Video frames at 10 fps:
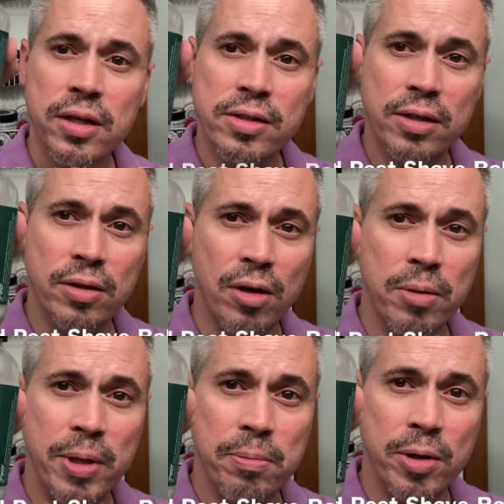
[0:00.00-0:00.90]
Zingari
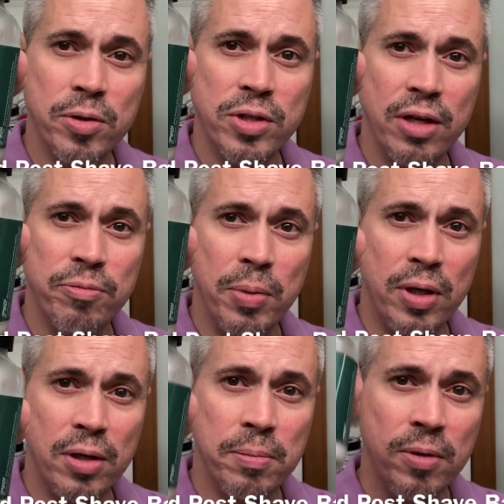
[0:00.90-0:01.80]
Man post-shave
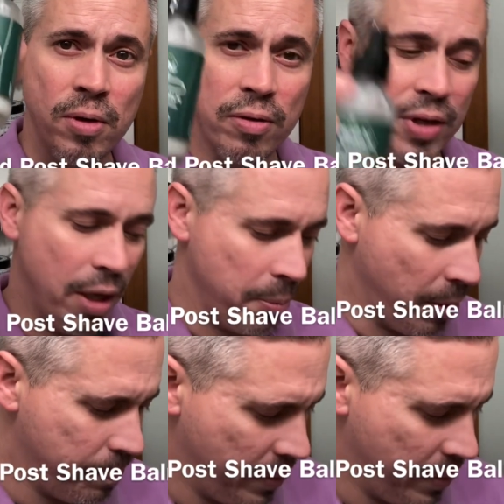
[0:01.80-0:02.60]
balm off camera.